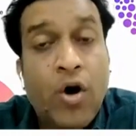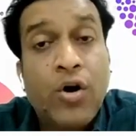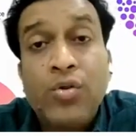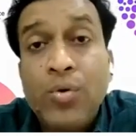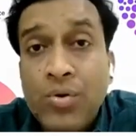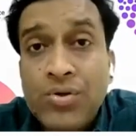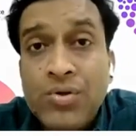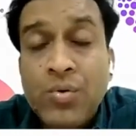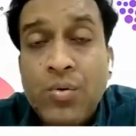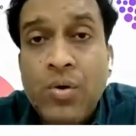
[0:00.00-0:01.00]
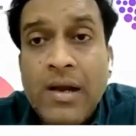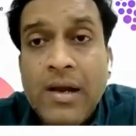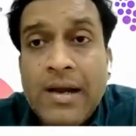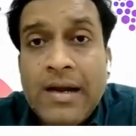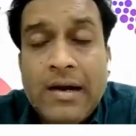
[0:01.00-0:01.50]
or those who
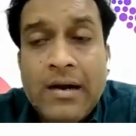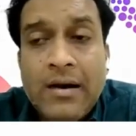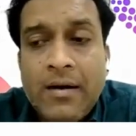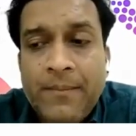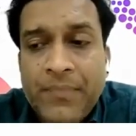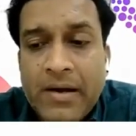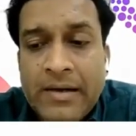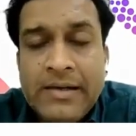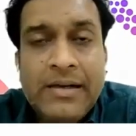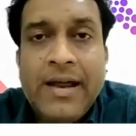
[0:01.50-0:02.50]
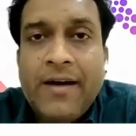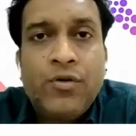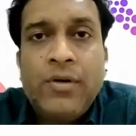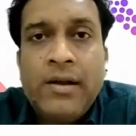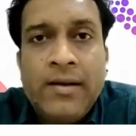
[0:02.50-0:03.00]
uh, didn't
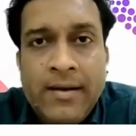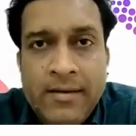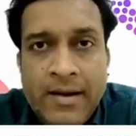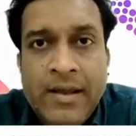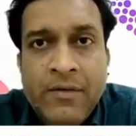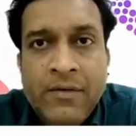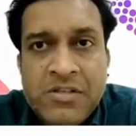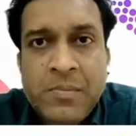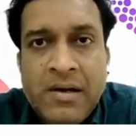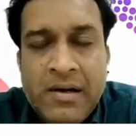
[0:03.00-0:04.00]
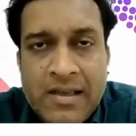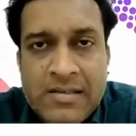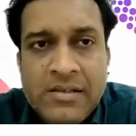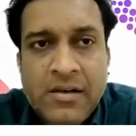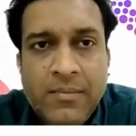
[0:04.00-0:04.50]
have to declare any investment
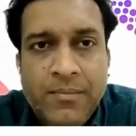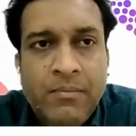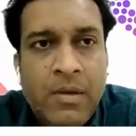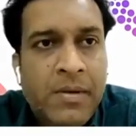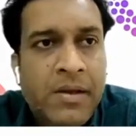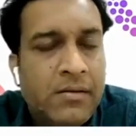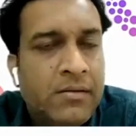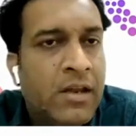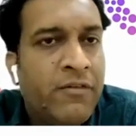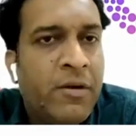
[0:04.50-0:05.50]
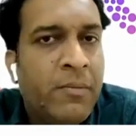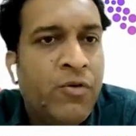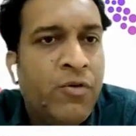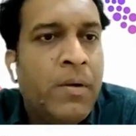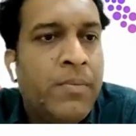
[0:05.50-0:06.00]
last year. Maybe there were
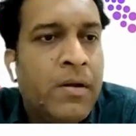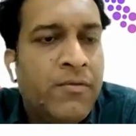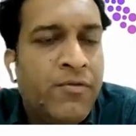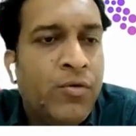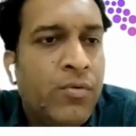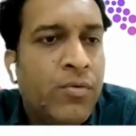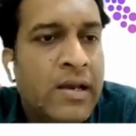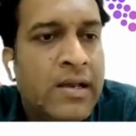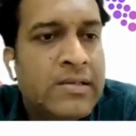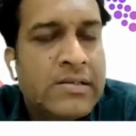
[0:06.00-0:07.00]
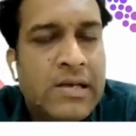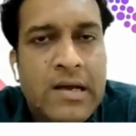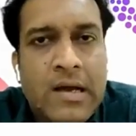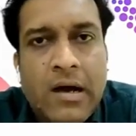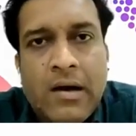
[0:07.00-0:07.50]
few people, few colleagues
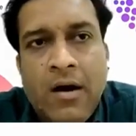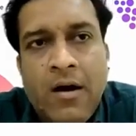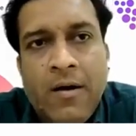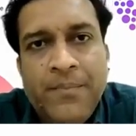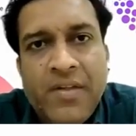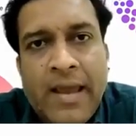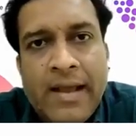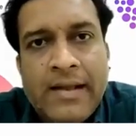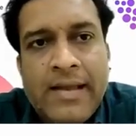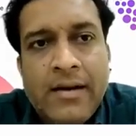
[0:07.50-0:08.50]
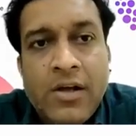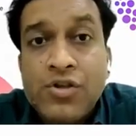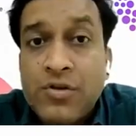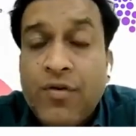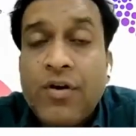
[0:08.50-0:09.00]
like that.
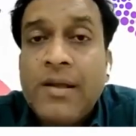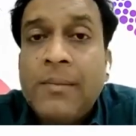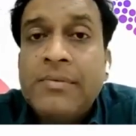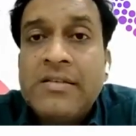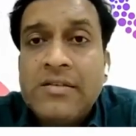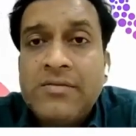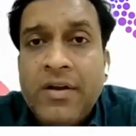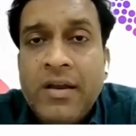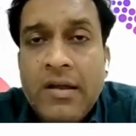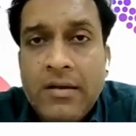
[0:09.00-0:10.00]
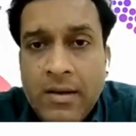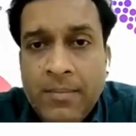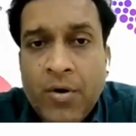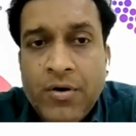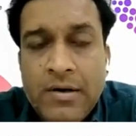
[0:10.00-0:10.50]
So for them, this is very
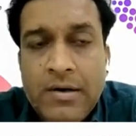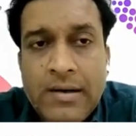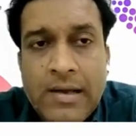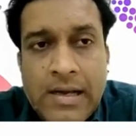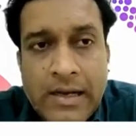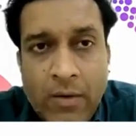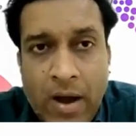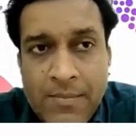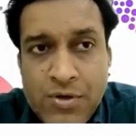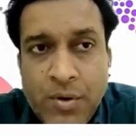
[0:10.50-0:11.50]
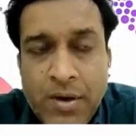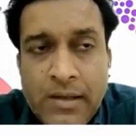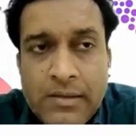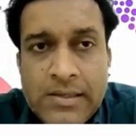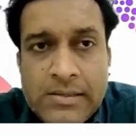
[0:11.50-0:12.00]
important. Now I'm
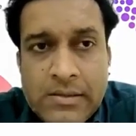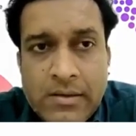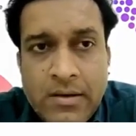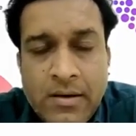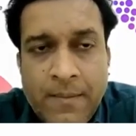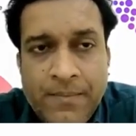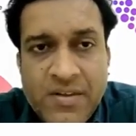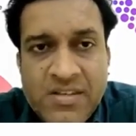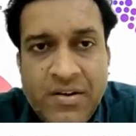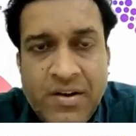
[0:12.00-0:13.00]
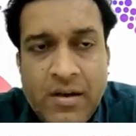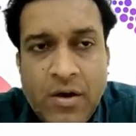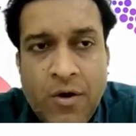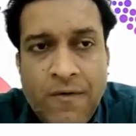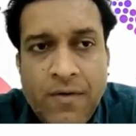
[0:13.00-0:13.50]
showing this screen
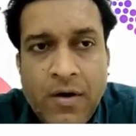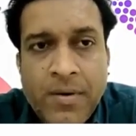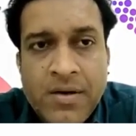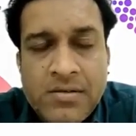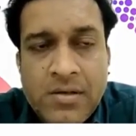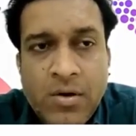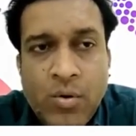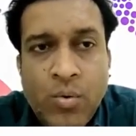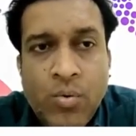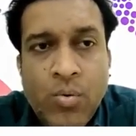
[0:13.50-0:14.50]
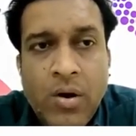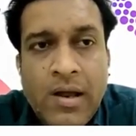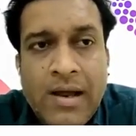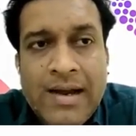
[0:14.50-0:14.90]
of a person who